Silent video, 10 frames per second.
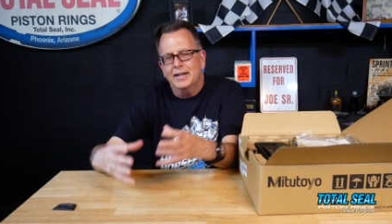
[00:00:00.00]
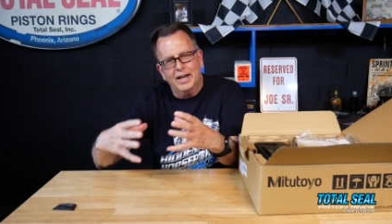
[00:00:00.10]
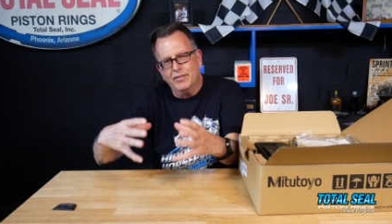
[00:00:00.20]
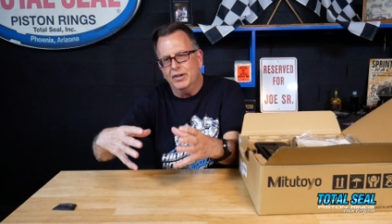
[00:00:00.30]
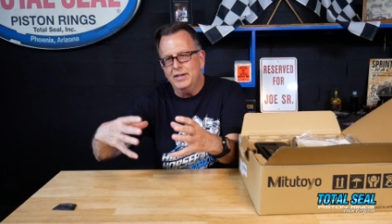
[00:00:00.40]

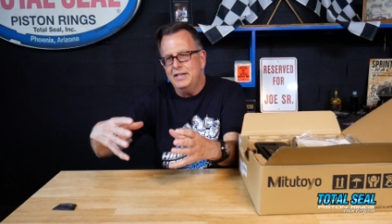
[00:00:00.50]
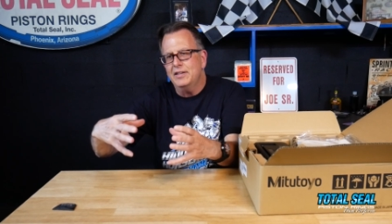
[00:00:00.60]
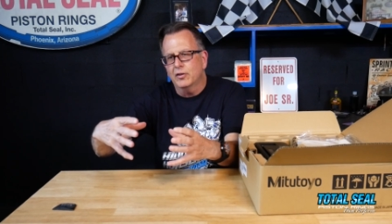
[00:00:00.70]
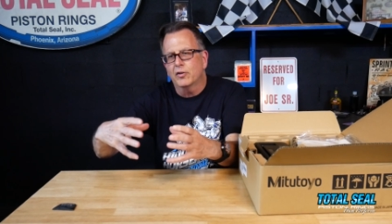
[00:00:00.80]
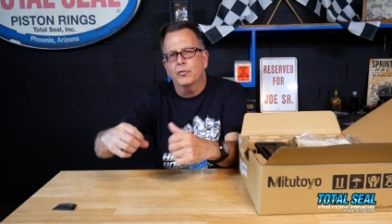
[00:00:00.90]
Kind of a
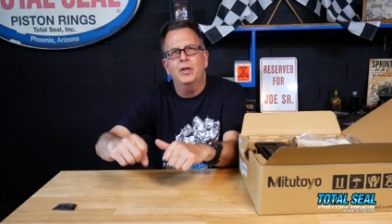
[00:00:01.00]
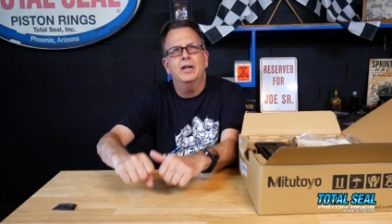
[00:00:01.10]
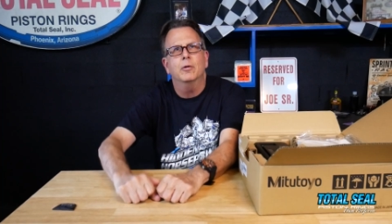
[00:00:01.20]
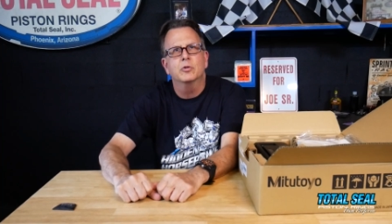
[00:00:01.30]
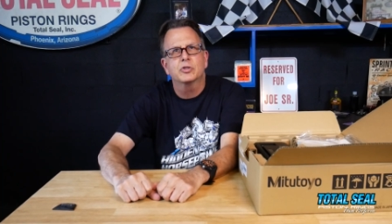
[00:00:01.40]
neat little
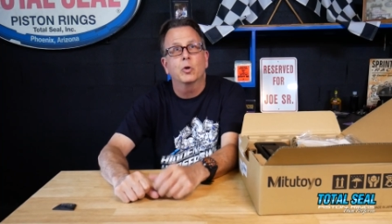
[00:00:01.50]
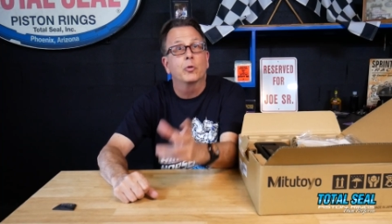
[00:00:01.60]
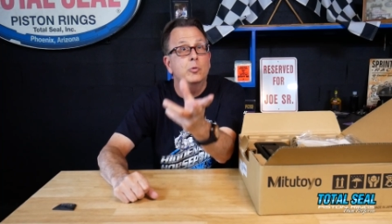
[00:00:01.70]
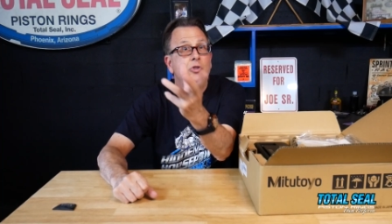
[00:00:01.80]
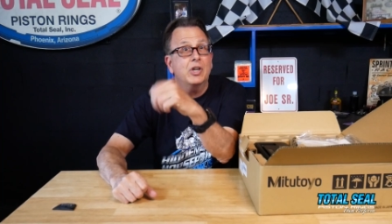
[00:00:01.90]
thing. It was
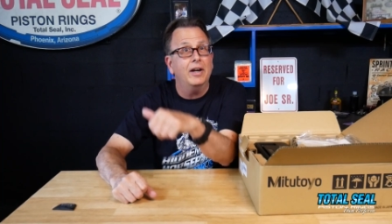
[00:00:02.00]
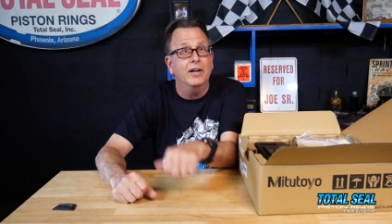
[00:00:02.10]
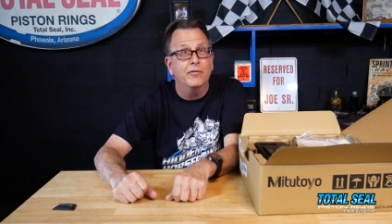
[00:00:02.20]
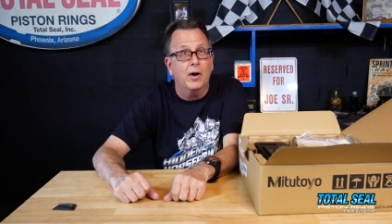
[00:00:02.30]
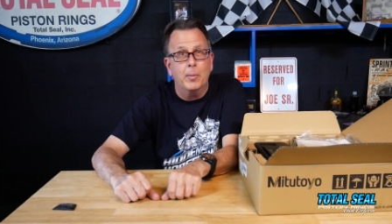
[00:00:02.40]
sold through
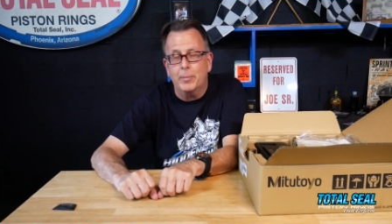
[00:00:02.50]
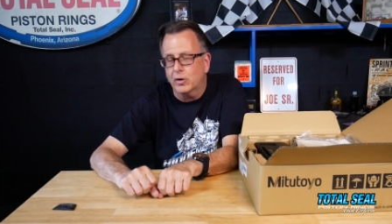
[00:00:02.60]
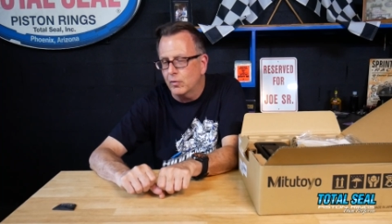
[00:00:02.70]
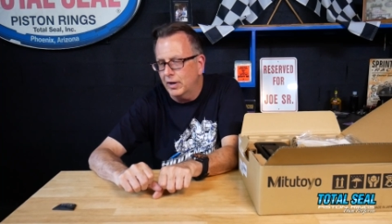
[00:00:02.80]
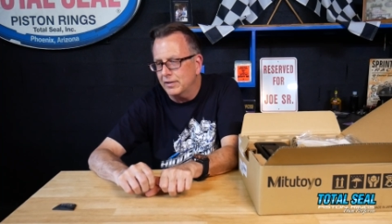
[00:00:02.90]
Sunnen, if I
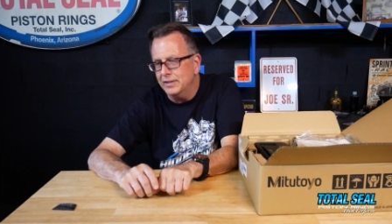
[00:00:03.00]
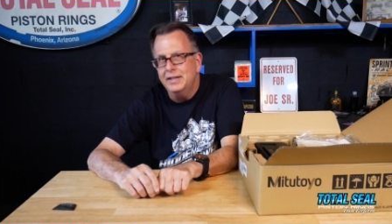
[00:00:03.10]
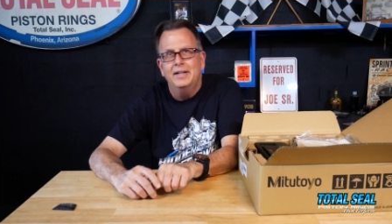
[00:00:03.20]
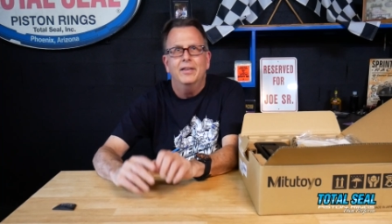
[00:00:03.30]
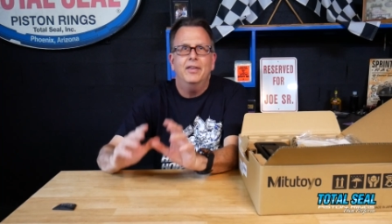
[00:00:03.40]
remember
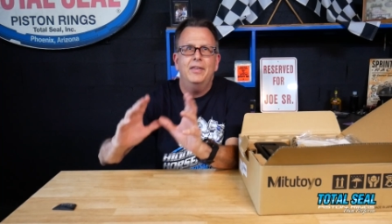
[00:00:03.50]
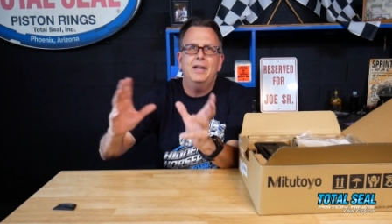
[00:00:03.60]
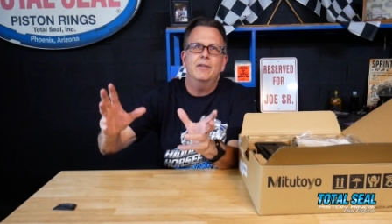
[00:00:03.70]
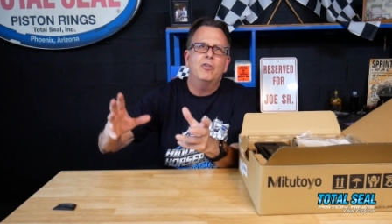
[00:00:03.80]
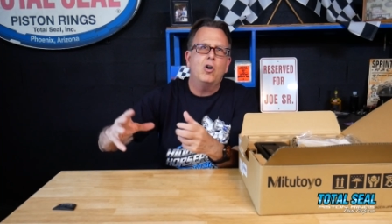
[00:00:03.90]
correctly. Then
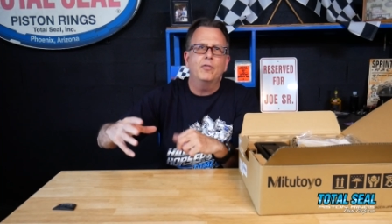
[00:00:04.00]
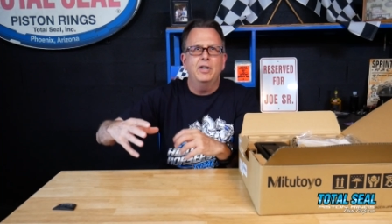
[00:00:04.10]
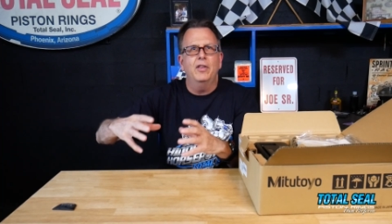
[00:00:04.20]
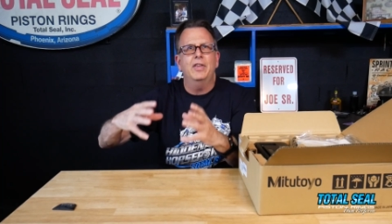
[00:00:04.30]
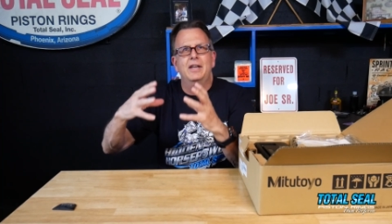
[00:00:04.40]
they evolved
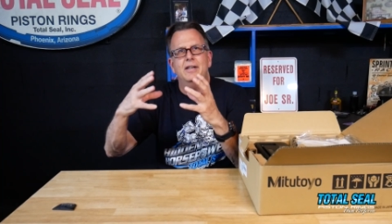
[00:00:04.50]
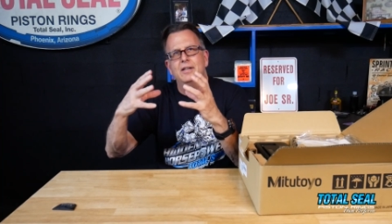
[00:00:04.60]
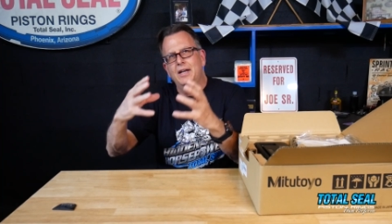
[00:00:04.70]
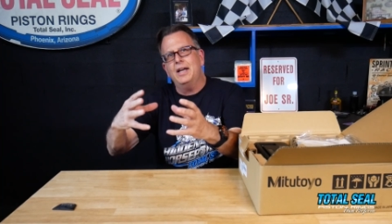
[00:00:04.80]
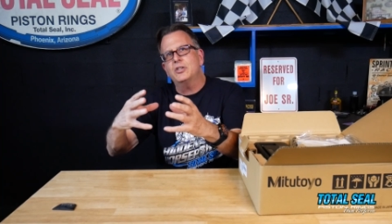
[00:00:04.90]
into the
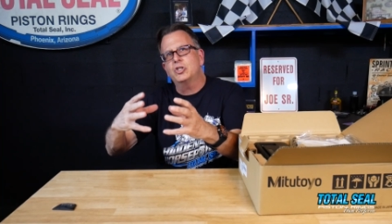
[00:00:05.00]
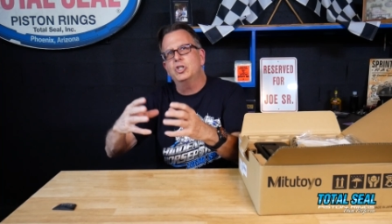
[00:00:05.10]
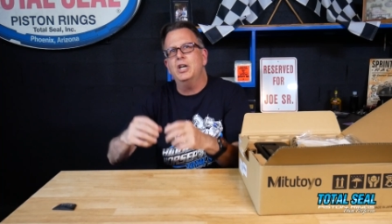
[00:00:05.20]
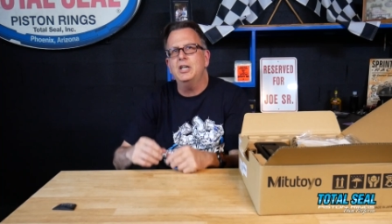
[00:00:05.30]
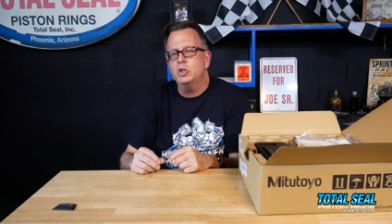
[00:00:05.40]
S
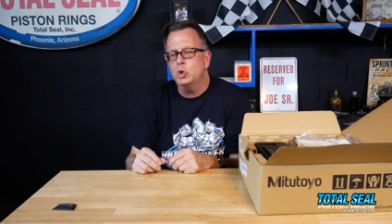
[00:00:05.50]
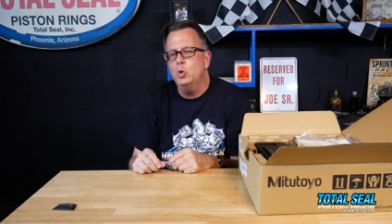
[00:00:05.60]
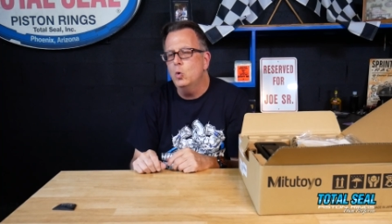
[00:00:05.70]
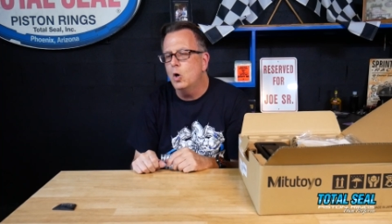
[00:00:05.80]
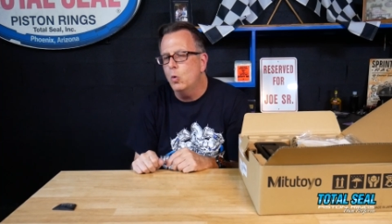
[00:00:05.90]
J
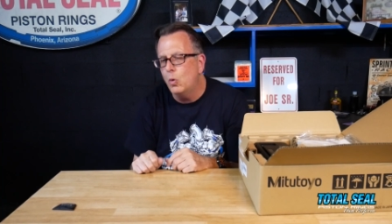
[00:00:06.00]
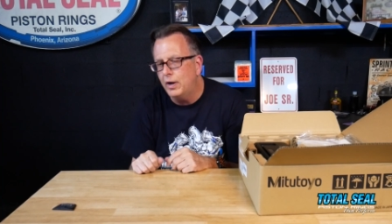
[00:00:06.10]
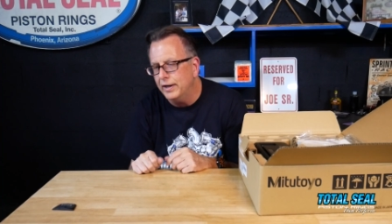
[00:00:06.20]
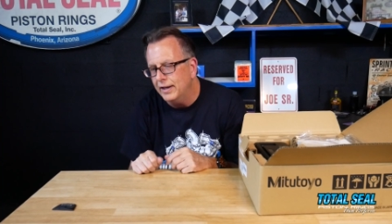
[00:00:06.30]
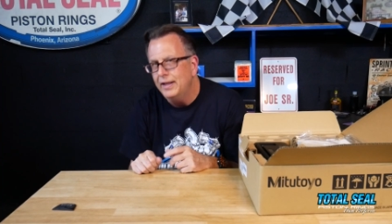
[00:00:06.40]
two oh
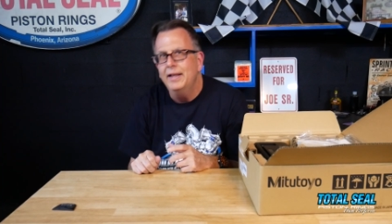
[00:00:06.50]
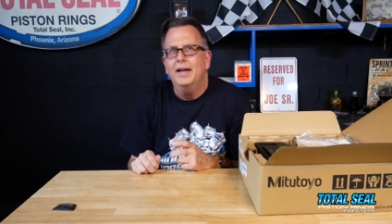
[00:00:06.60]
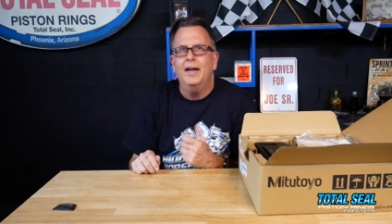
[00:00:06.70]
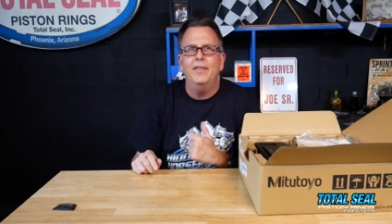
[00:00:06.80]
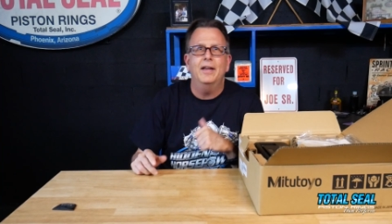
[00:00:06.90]
one.
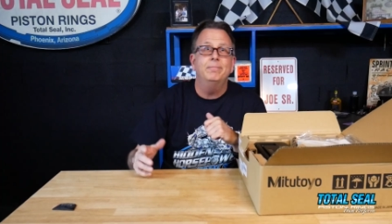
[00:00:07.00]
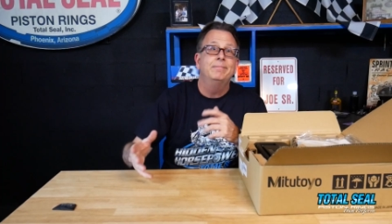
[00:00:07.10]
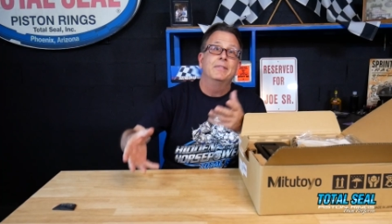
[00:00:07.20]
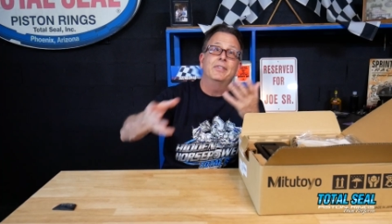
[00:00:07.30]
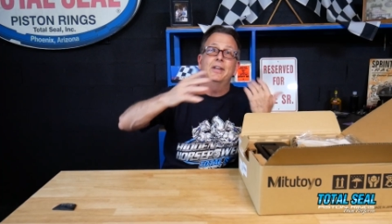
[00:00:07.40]
And
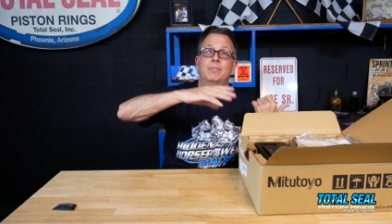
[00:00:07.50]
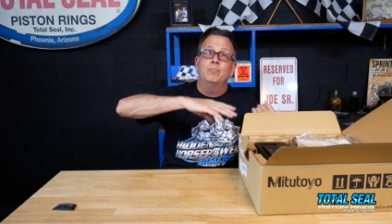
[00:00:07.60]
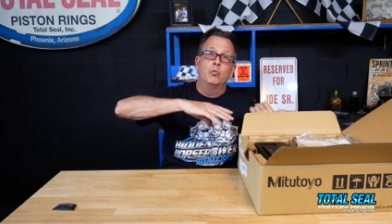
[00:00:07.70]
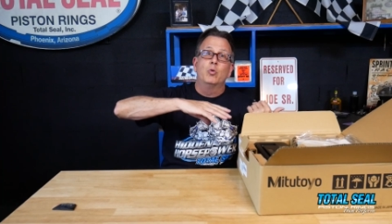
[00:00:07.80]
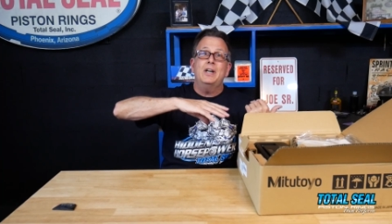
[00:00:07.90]
then the
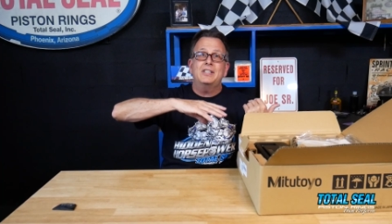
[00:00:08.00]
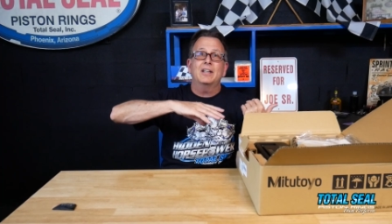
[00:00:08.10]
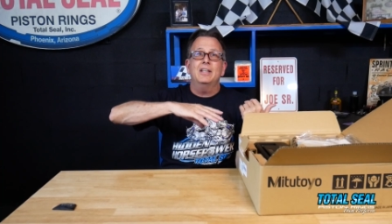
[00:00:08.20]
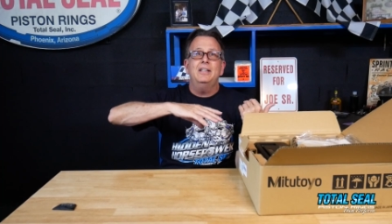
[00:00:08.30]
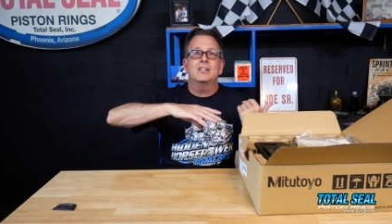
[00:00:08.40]

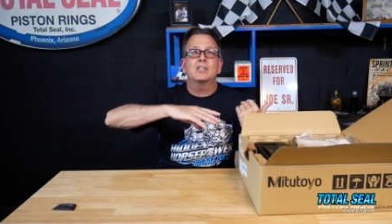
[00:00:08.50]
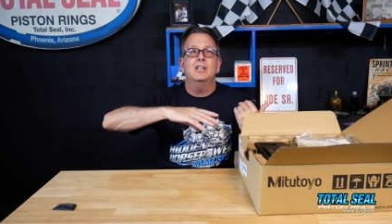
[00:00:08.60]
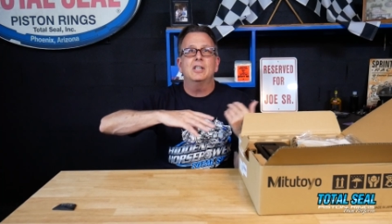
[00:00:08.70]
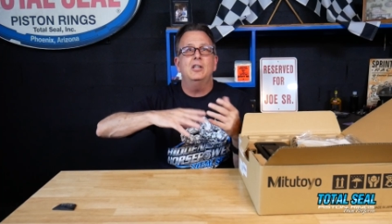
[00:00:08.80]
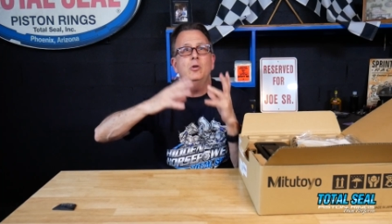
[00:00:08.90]
recently
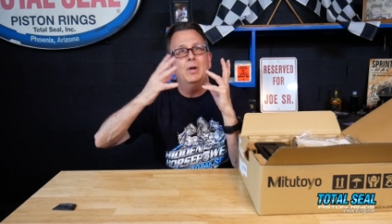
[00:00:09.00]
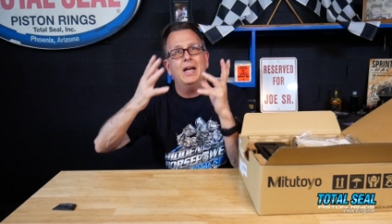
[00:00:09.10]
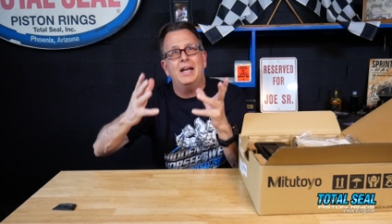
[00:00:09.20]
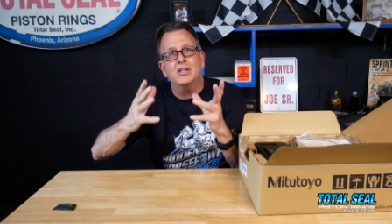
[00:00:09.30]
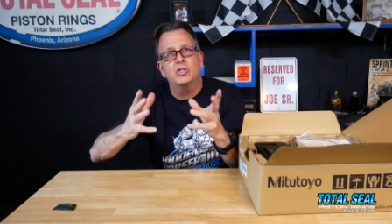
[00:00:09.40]
discontinued
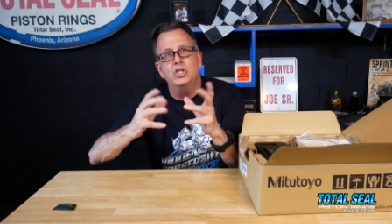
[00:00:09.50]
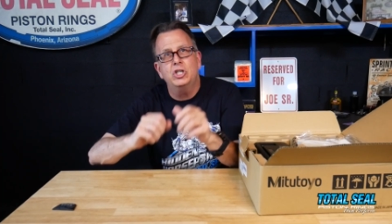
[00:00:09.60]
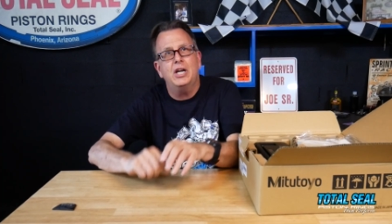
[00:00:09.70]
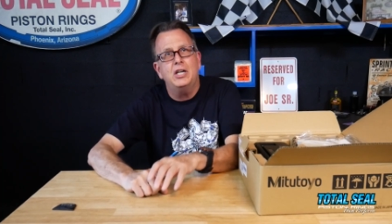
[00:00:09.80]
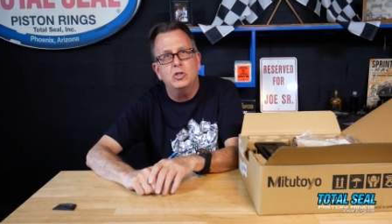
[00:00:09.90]
S
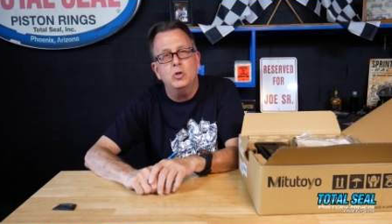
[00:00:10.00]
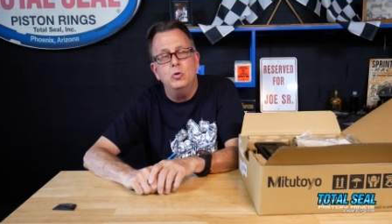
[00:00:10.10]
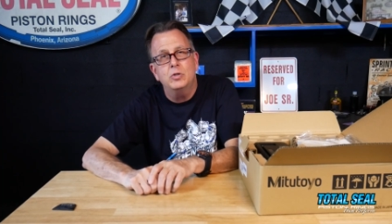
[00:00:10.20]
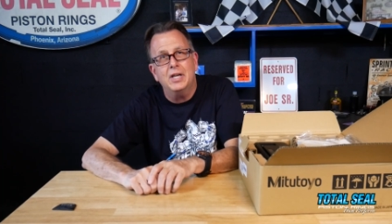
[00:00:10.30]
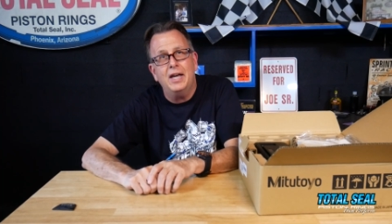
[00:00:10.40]
J
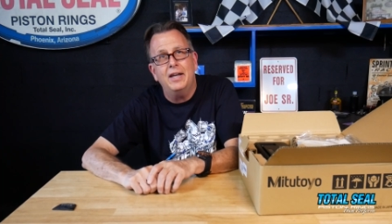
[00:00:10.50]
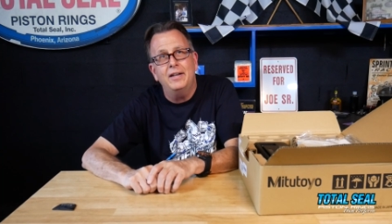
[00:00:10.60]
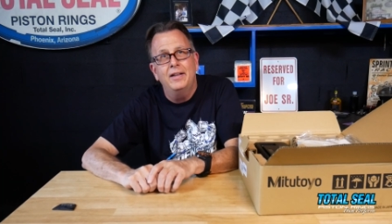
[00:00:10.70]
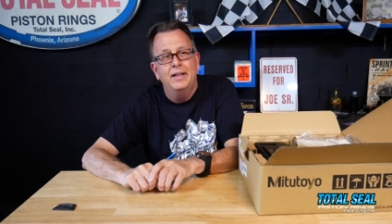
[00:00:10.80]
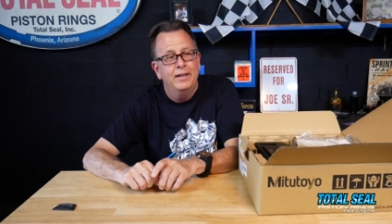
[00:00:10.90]
two ten.